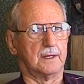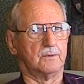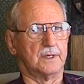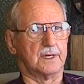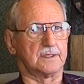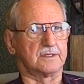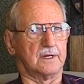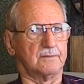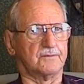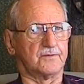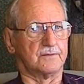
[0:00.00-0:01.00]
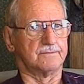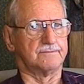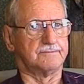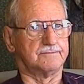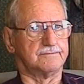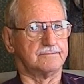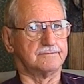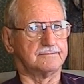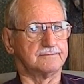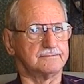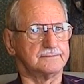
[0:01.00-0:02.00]
we got some from
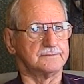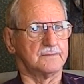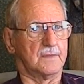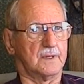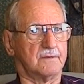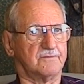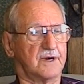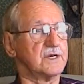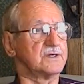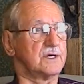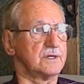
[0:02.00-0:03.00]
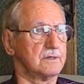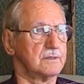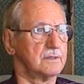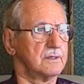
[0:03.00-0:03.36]
various other